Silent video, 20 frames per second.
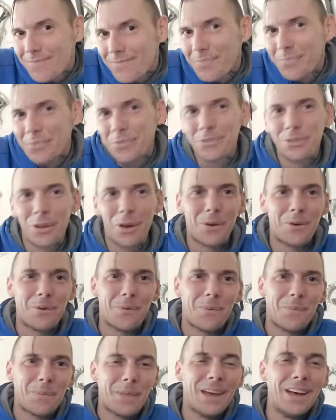
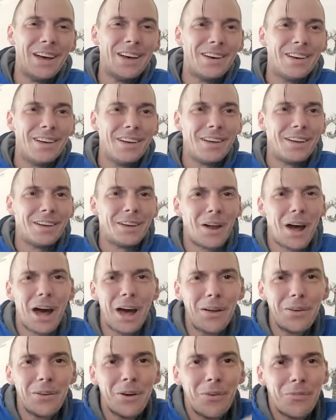So, I
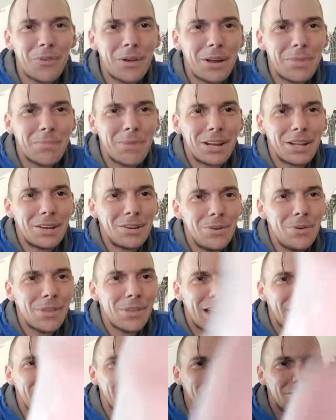don't know if anybody knew
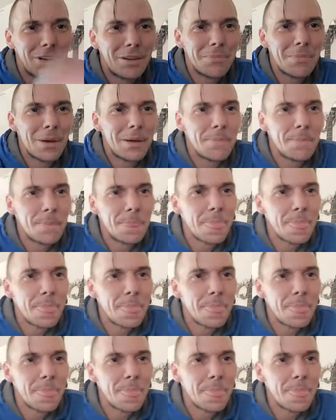that shit, man.